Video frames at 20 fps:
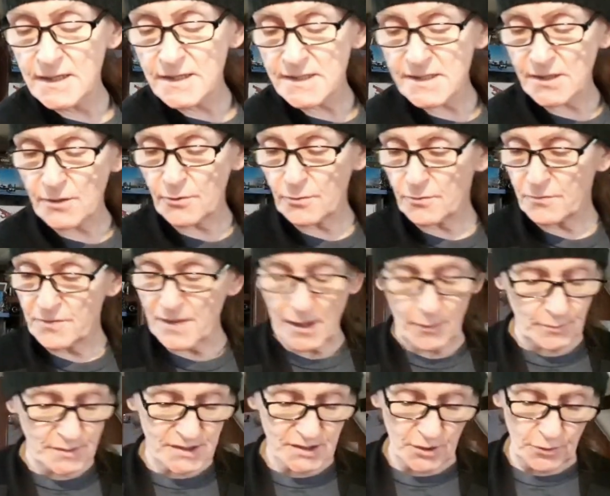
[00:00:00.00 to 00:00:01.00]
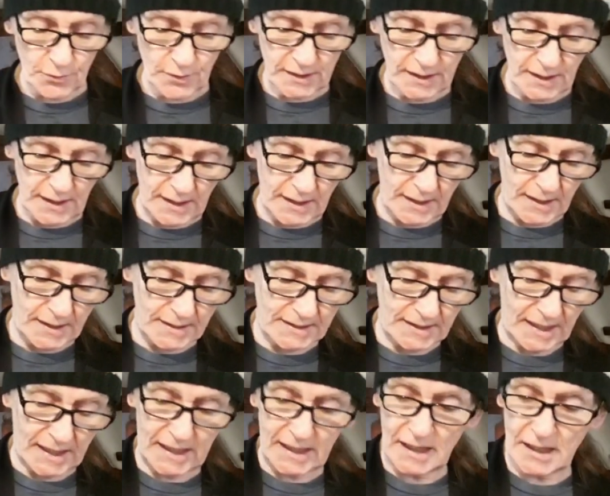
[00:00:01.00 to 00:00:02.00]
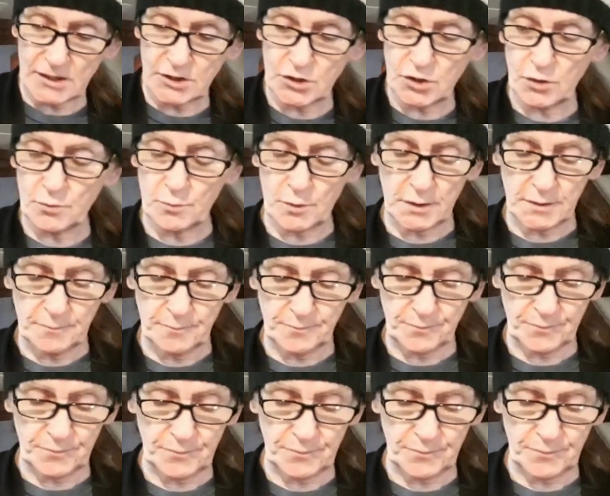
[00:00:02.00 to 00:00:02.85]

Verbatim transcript: So that one's going, and a new one